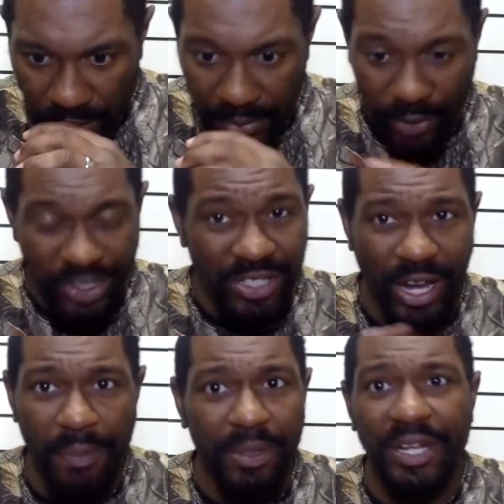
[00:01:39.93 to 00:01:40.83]
But we still
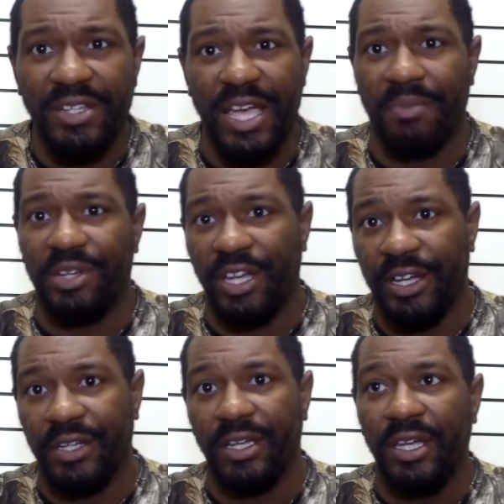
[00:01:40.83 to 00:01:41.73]
got plenty of time to
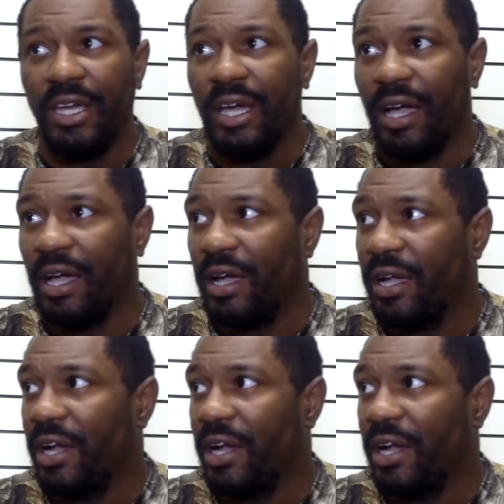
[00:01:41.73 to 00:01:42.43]
hunt.